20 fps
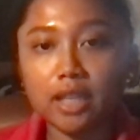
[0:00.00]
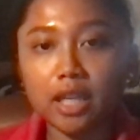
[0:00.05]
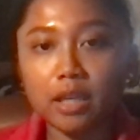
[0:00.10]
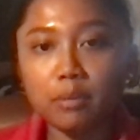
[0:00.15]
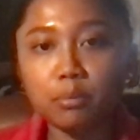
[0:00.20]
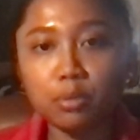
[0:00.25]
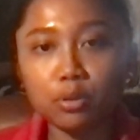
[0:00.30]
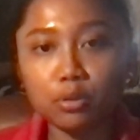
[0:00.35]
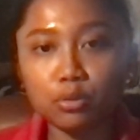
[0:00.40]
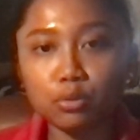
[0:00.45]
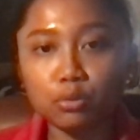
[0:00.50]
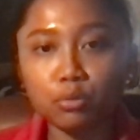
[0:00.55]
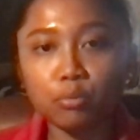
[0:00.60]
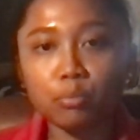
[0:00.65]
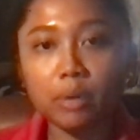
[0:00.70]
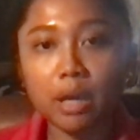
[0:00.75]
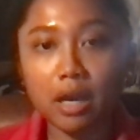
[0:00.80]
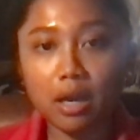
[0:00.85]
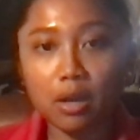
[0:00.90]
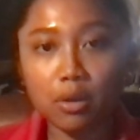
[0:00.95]
able
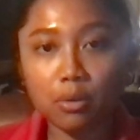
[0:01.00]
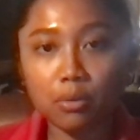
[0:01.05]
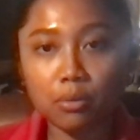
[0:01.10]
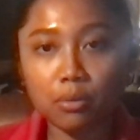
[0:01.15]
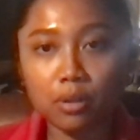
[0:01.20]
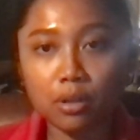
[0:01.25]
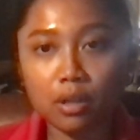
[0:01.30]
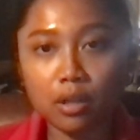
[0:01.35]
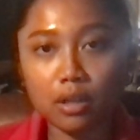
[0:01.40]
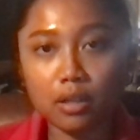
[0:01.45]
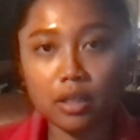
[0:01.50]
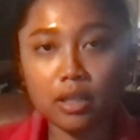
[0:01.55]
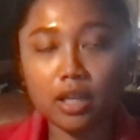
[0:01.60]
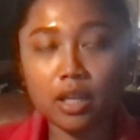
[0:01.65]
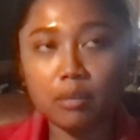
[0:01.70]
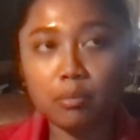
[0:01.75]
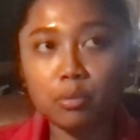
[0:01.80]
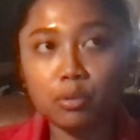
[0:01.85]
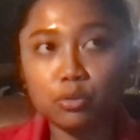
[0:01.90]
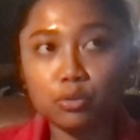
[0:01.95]

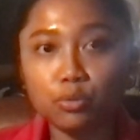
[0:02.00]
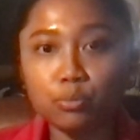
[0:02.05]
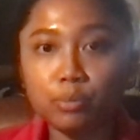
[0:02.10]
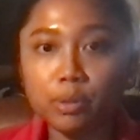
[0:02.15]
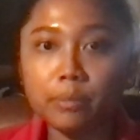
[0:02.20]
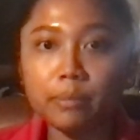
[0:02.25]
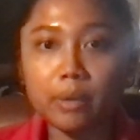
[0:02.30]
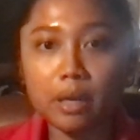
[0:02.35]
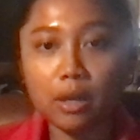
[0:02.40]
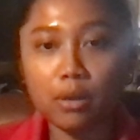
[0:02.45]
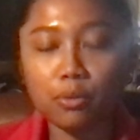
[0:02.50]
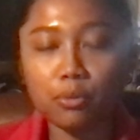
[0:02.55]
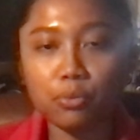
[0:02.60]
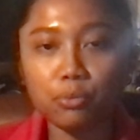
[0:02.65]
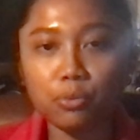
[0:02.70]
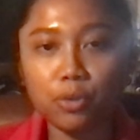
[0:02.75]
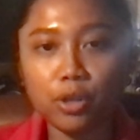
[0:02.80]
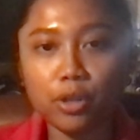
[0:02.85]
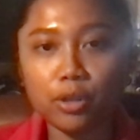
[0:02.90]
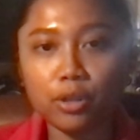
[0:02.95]
to be bound
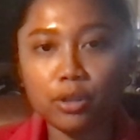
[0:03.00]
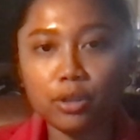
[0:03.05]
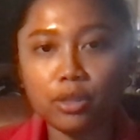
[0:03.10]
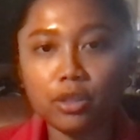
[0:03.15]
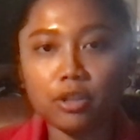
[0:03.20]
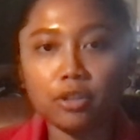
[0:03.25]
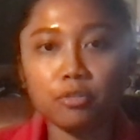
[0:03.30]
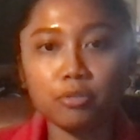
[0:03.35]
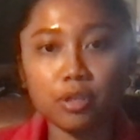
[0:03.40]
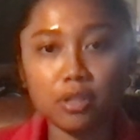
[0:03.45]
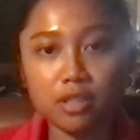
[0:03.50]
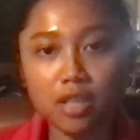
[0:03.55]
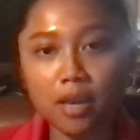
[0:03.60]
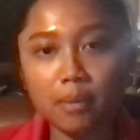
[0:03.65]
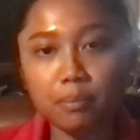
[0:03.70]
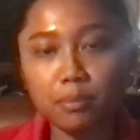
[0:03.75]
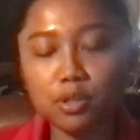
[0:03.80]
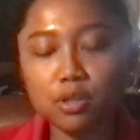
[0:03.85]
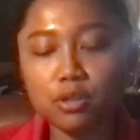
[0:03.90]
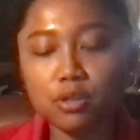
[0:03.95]
with the
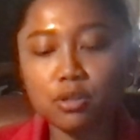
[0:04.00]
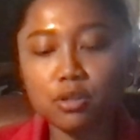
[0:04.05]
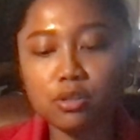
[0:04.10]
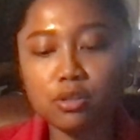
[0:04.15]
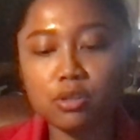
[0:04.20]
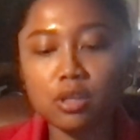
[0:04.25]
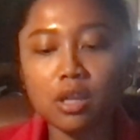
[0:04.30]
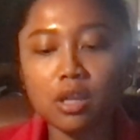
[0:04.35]
receptors,